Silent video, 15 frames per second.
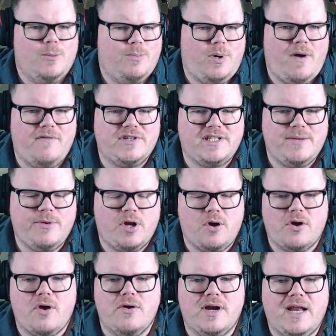But obviously we've got
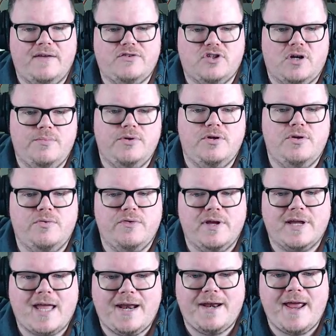Conclave Tribunal
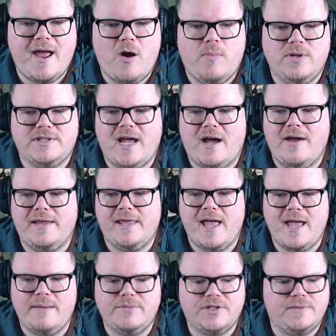that can help us out in
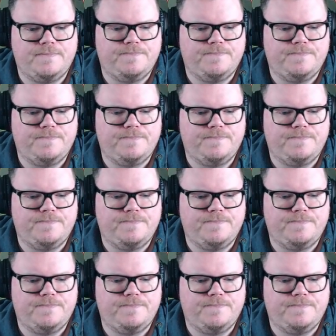games.